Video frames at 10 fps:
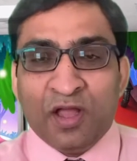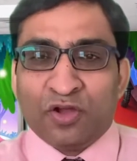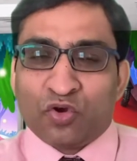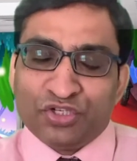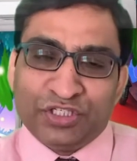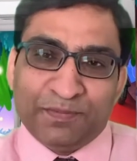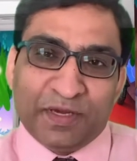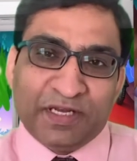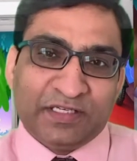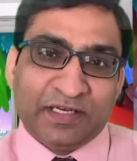
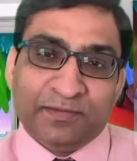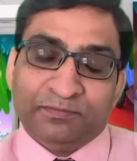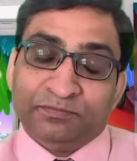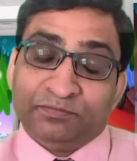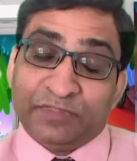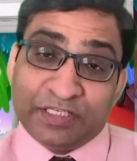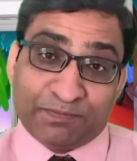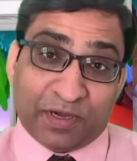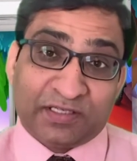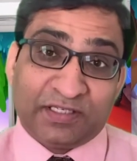Constipation is
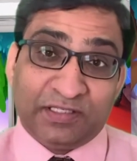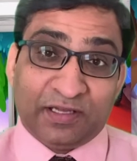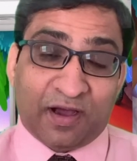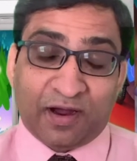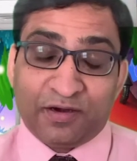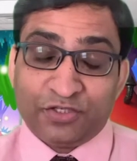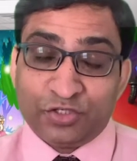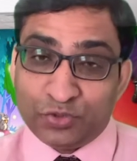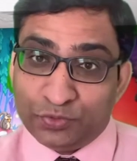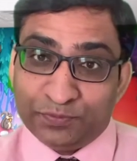passing the hard
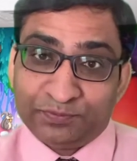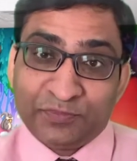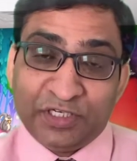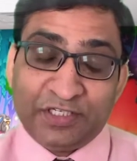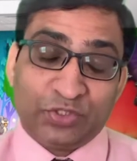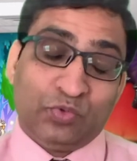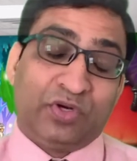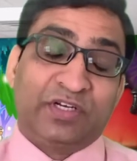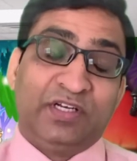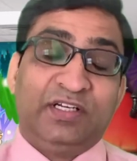stool. It is not
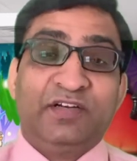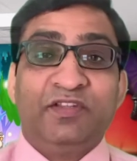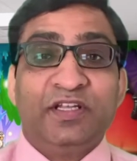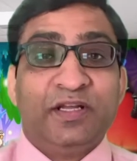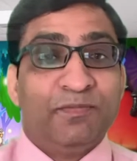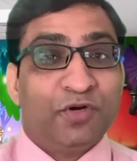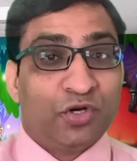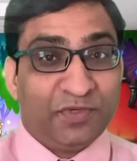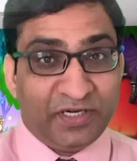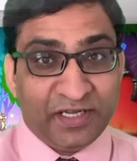related with the number of
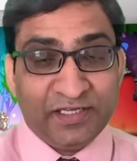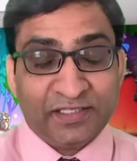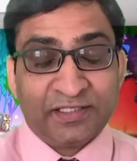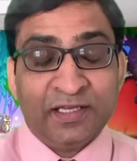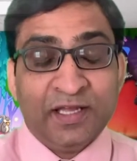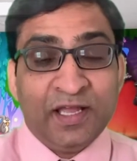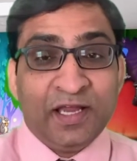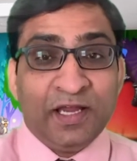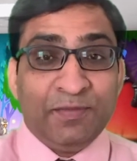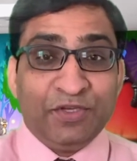the days.
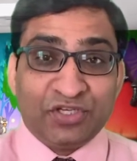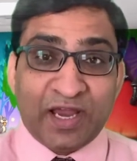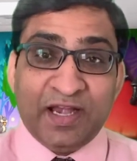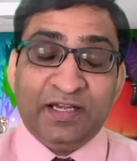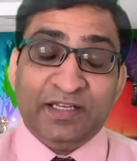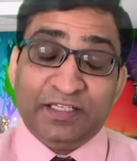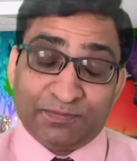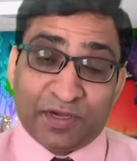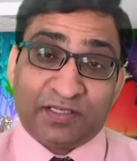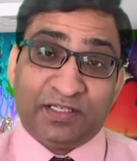If the child is
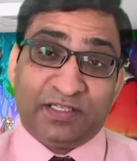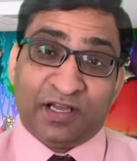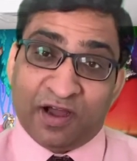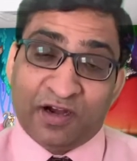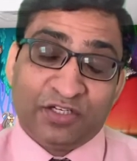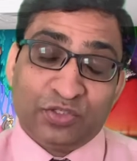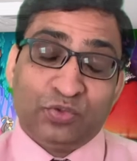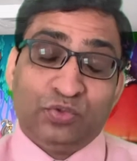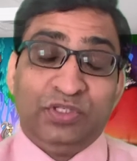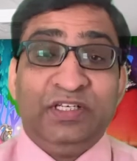passing the hard stool,
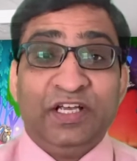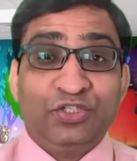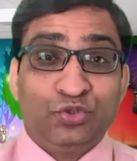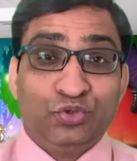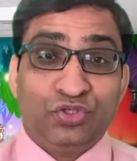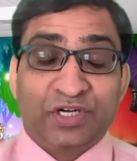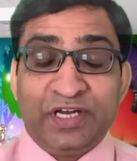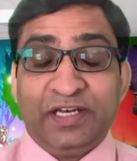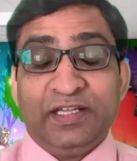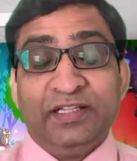he has to
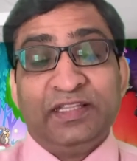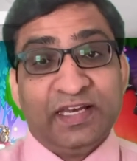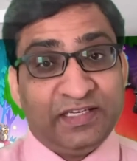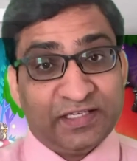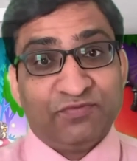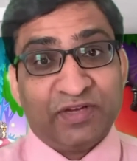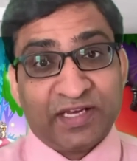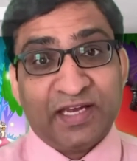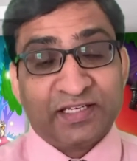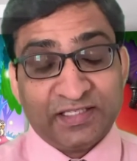strain, then yes, we
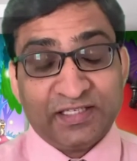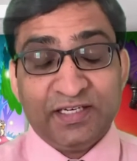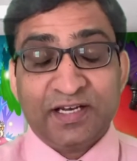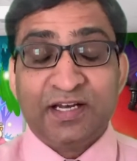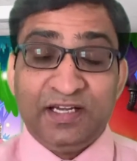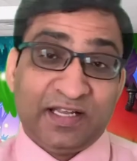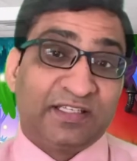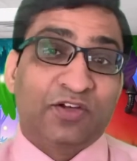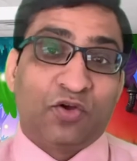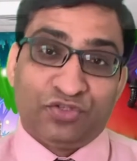can consider it as a
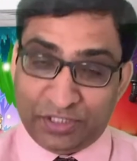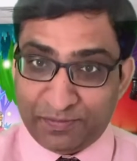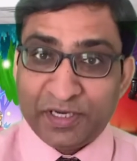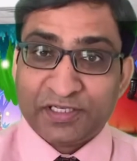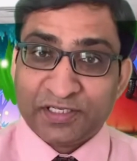constipation.